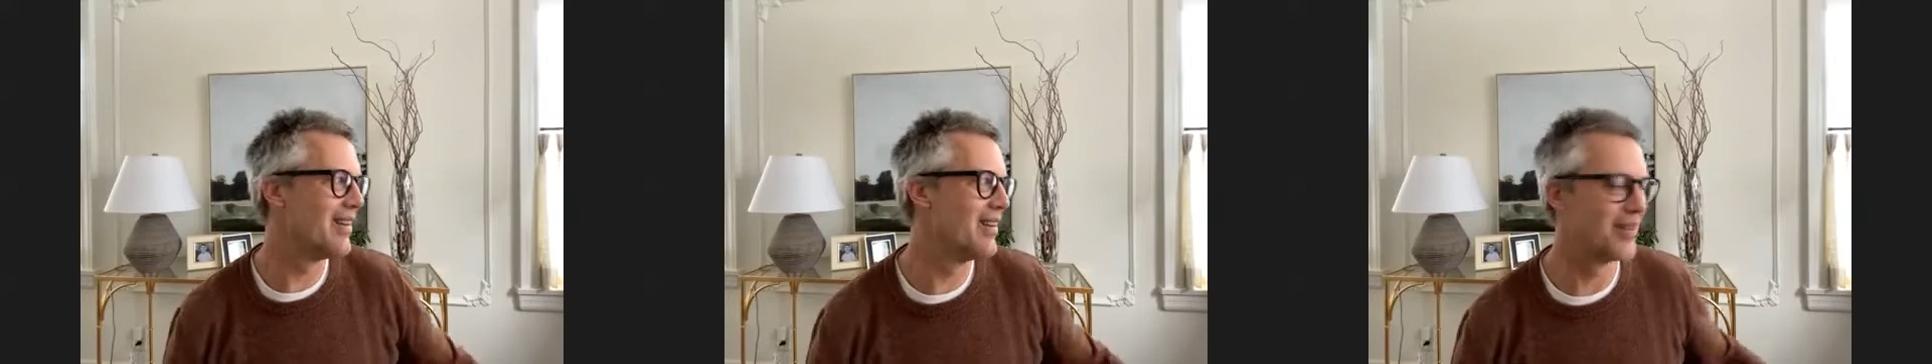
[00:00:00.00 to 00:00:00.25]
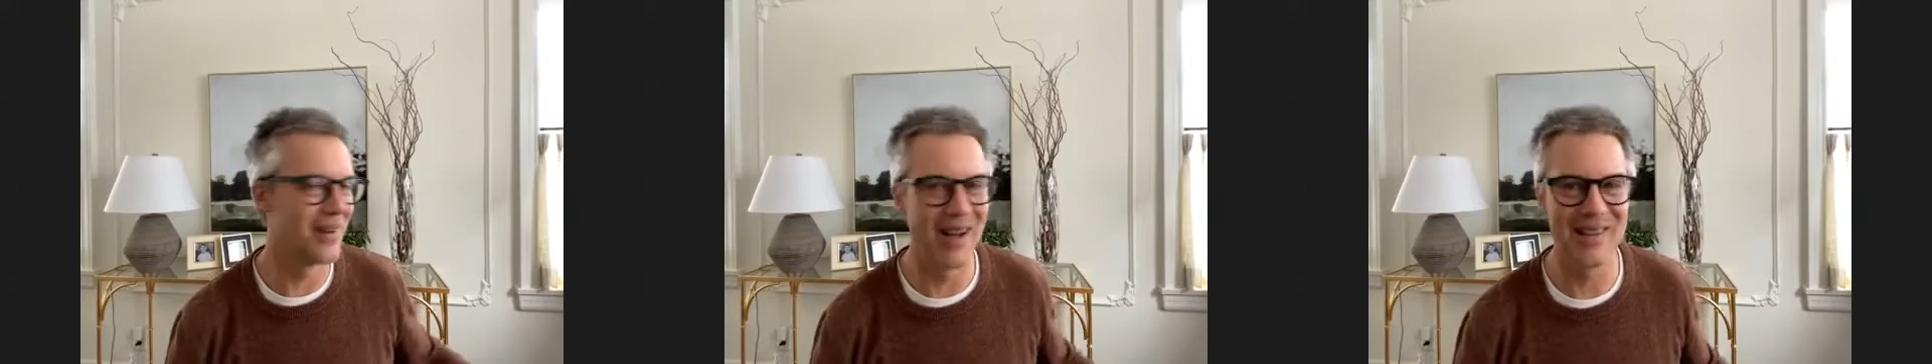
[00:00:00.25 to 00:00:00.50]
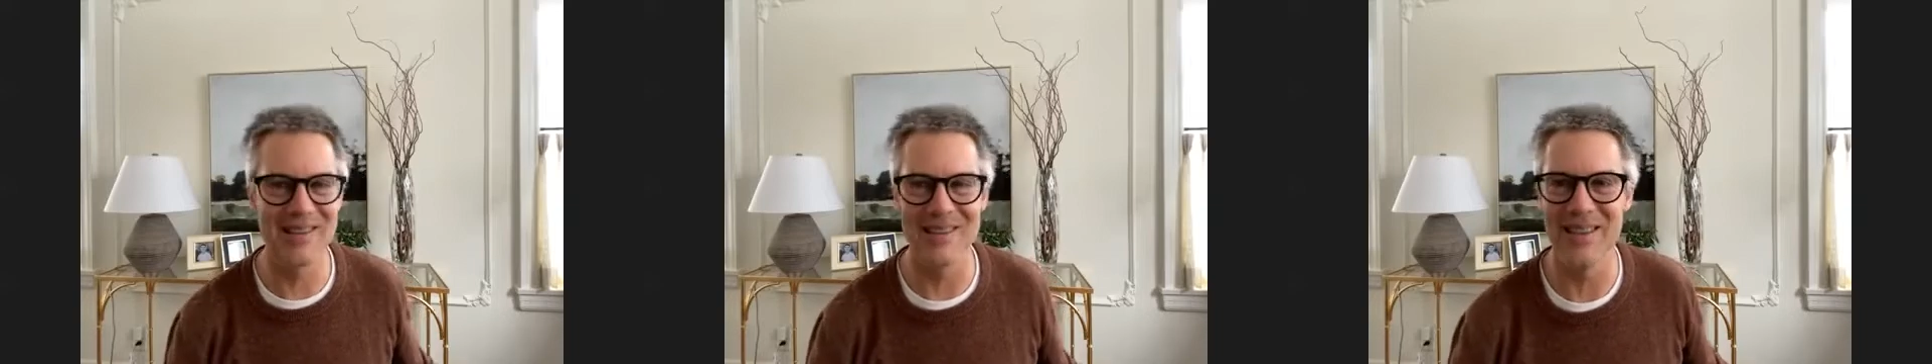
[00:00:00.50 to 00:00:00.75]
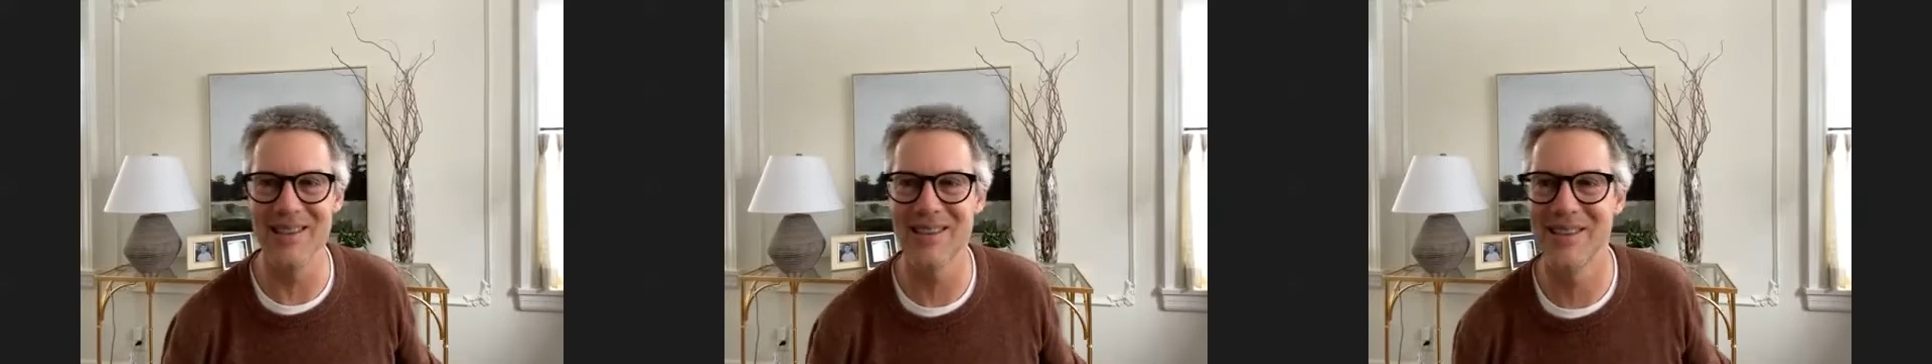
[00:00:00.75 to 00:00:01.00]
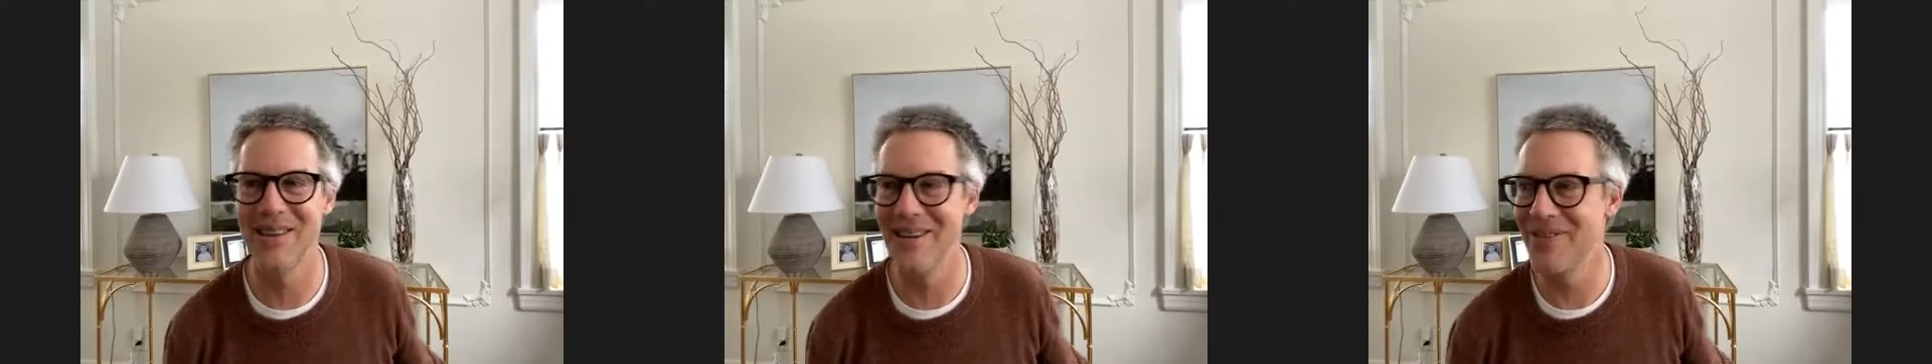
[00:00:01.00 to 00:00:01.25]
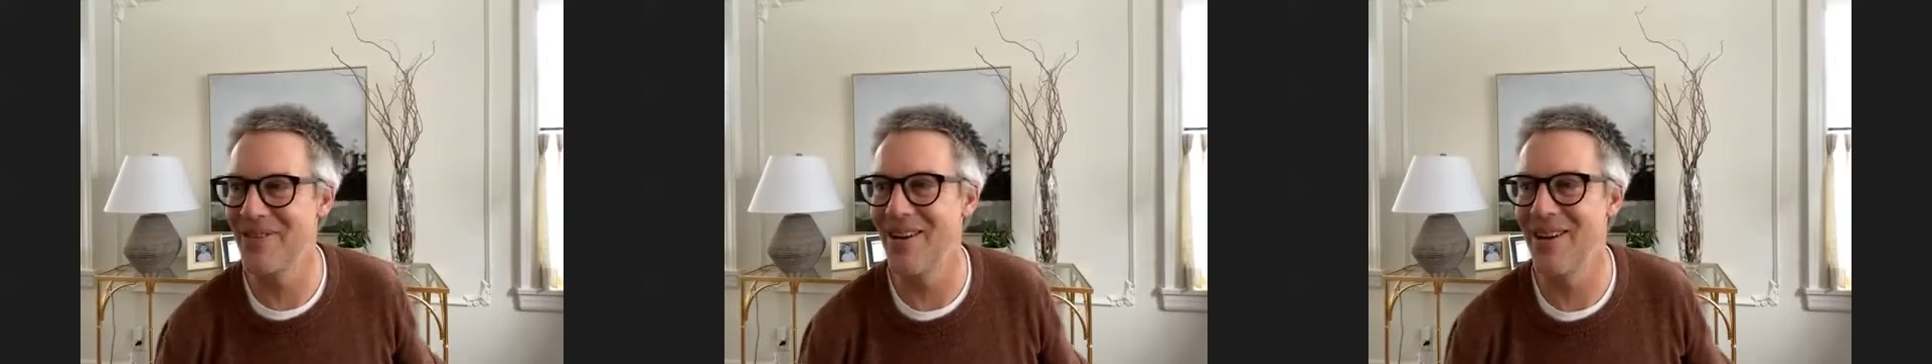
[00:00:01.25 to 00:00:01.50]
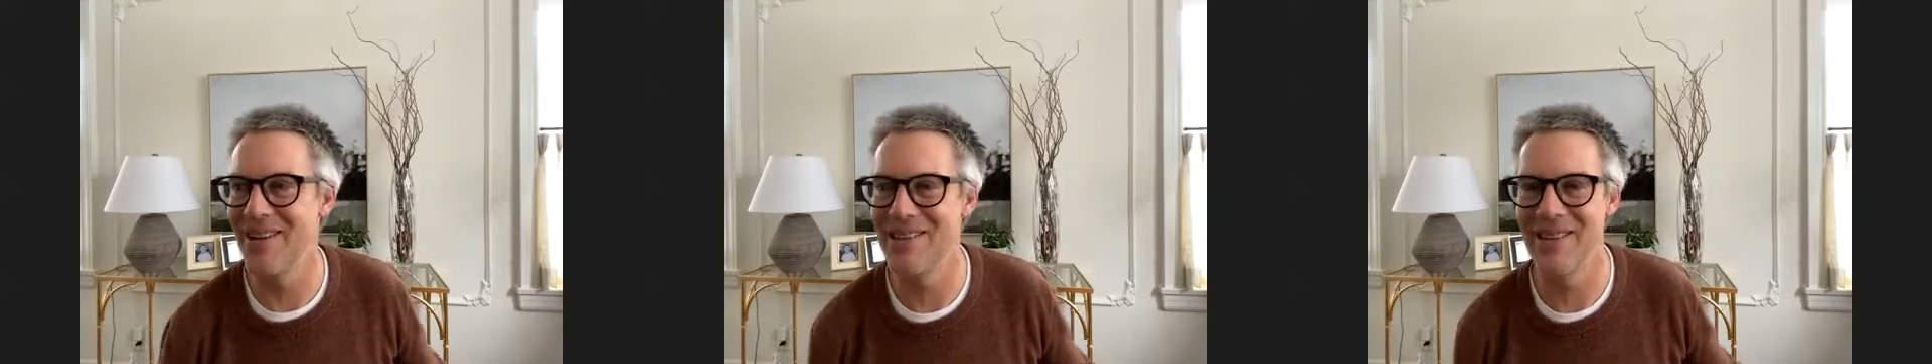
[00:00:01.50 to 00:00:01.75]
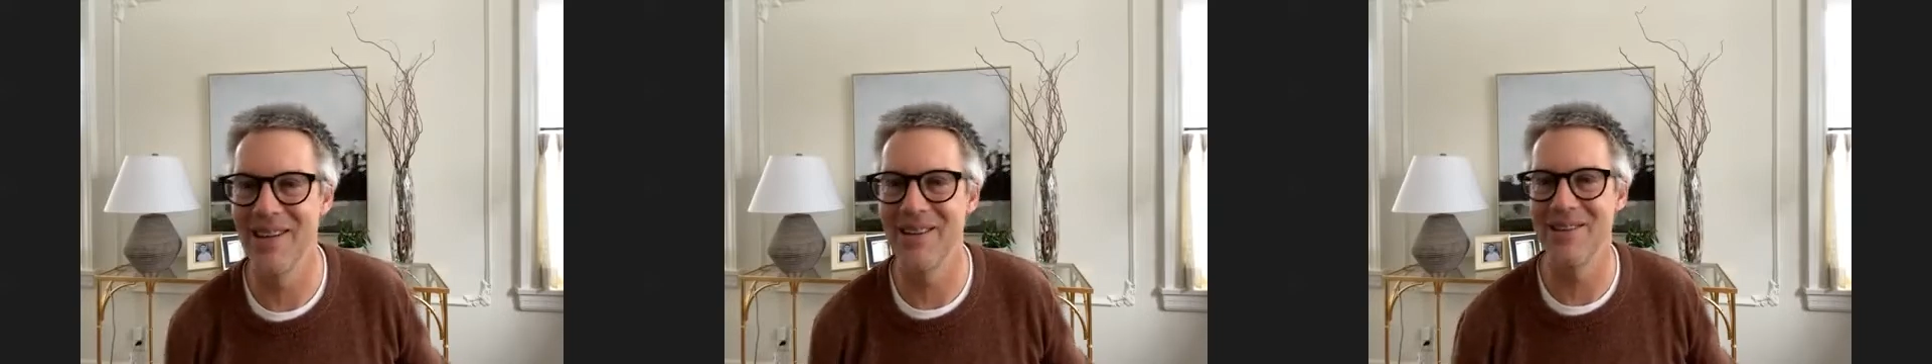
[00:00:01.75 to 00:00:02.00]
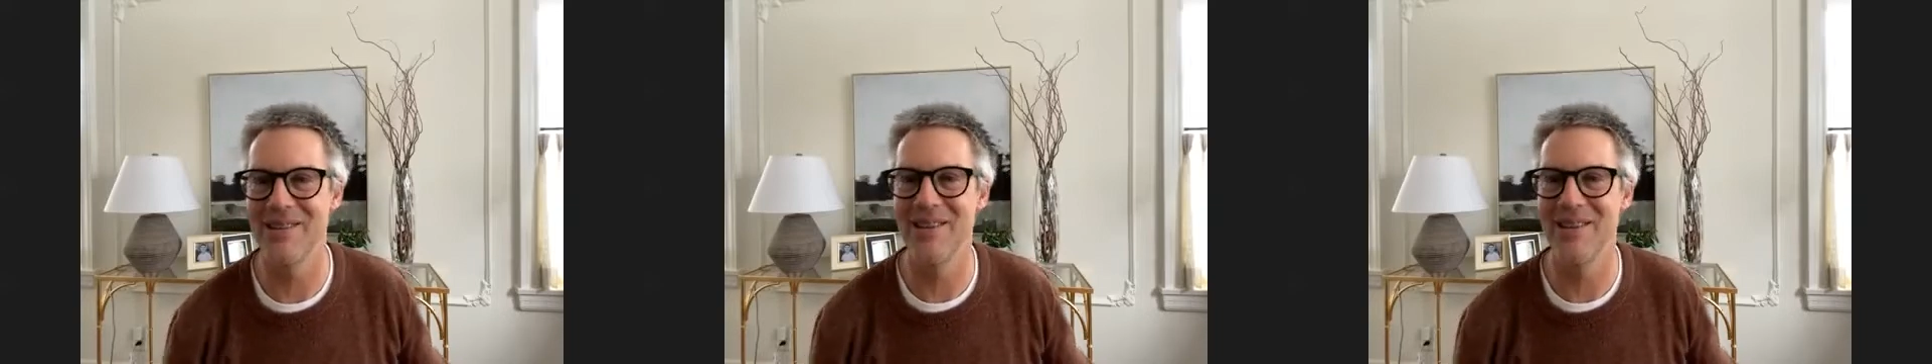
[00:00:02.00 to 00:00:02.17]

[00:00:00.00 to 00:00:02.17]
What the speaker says: the rest is history for us, you know.